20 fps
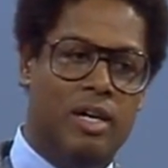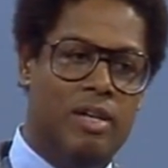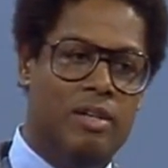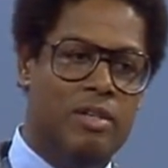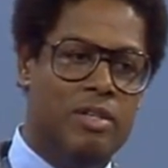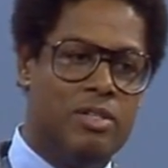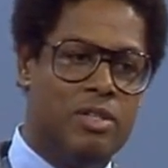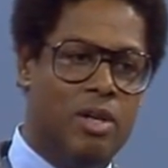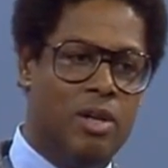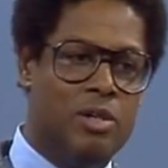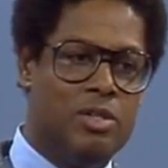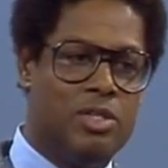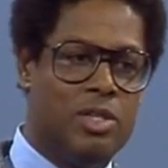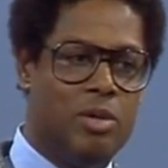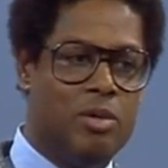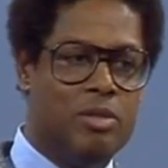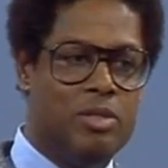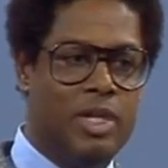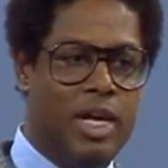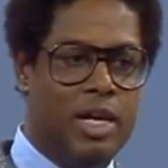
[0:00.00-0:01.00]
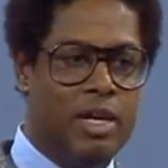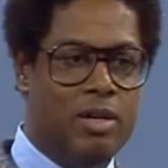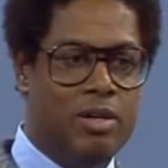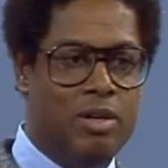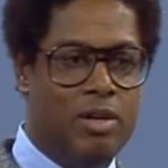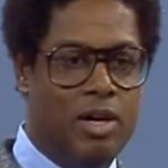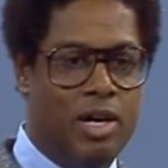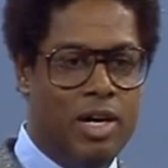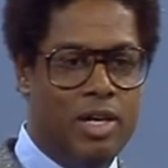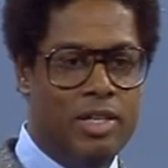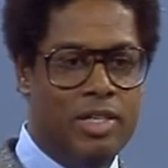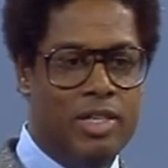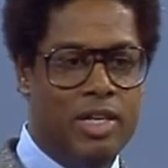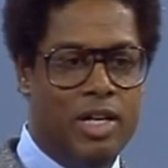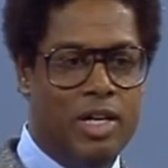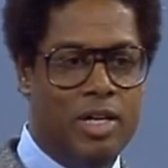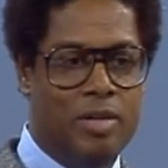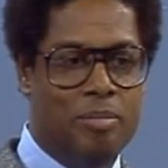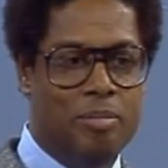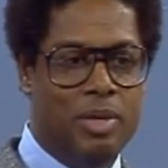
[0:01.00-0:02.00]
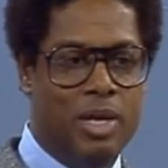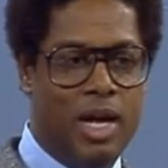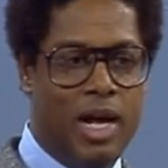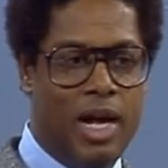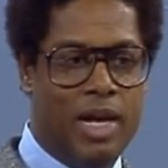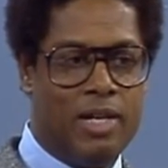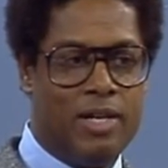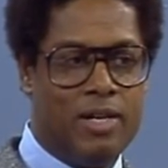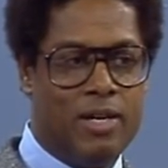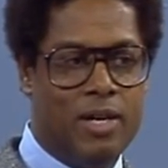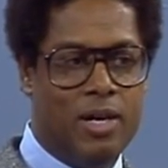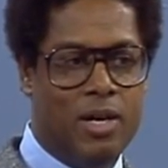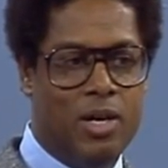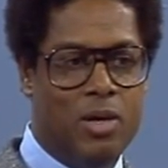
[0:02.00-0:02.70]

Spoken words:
There's also data on black